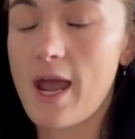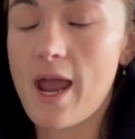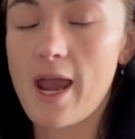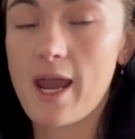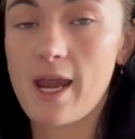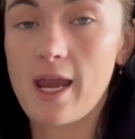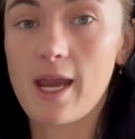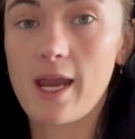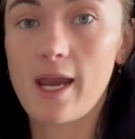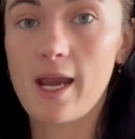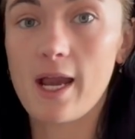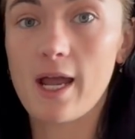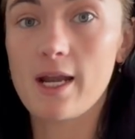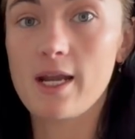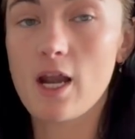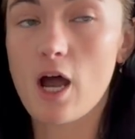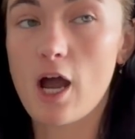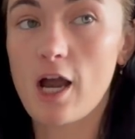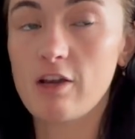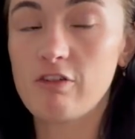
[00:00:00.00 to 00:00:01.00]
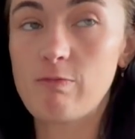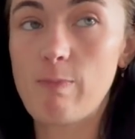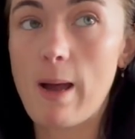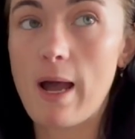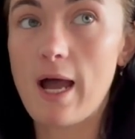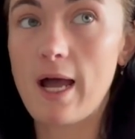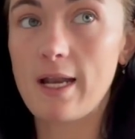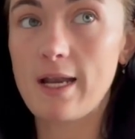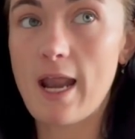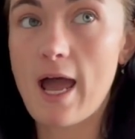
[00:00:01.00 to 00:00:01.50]
a knife
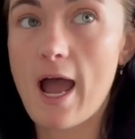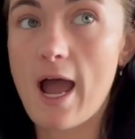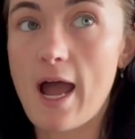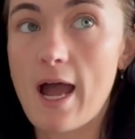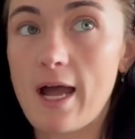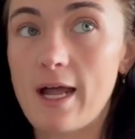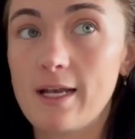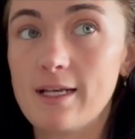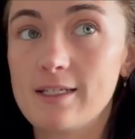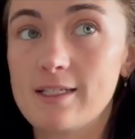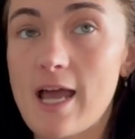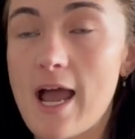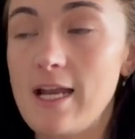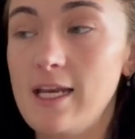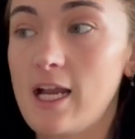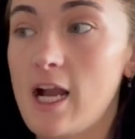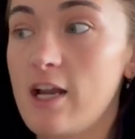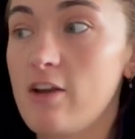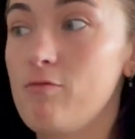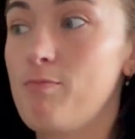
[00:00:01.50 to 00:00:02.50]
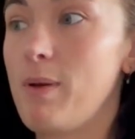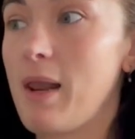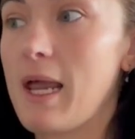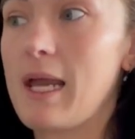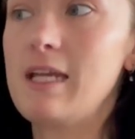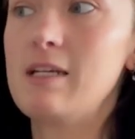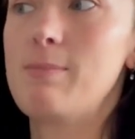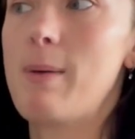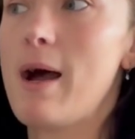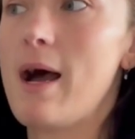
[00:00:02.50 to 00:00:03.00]
ban and any kind of
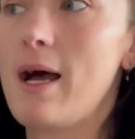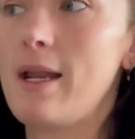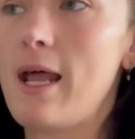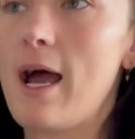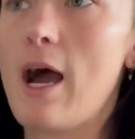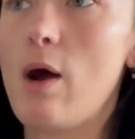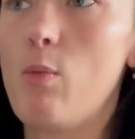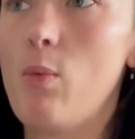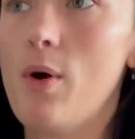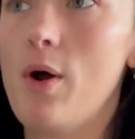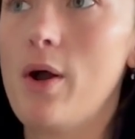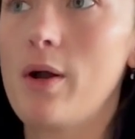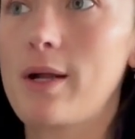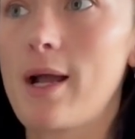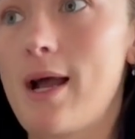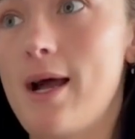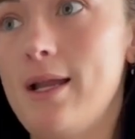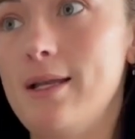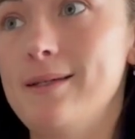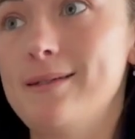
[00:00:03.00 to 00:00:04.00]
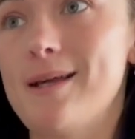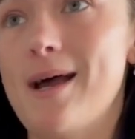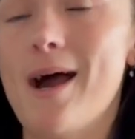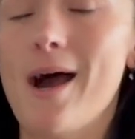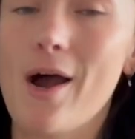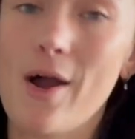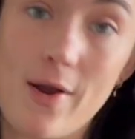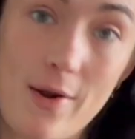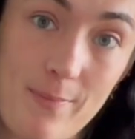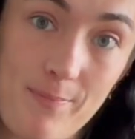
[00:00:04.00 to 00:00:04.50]
blade ban at work and at
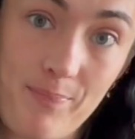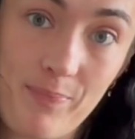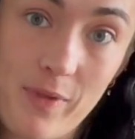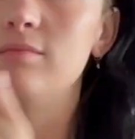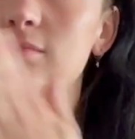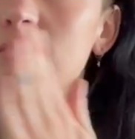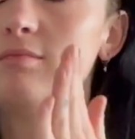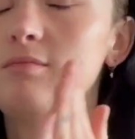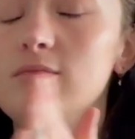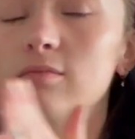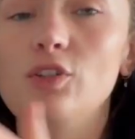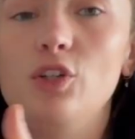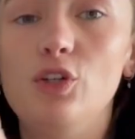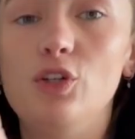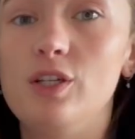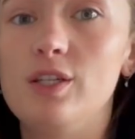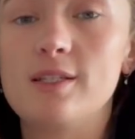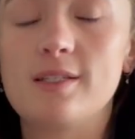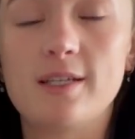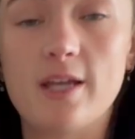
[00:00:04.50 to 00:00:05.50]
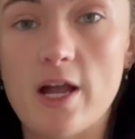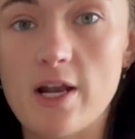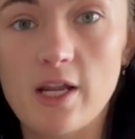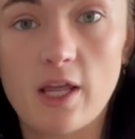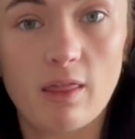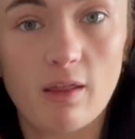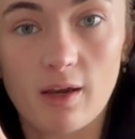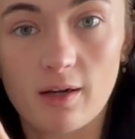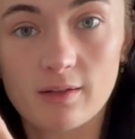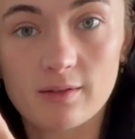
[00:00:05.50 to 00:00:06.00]
home. You didn't see
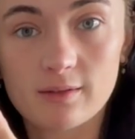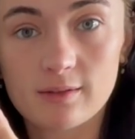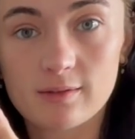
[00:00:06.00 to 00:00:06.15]
anything.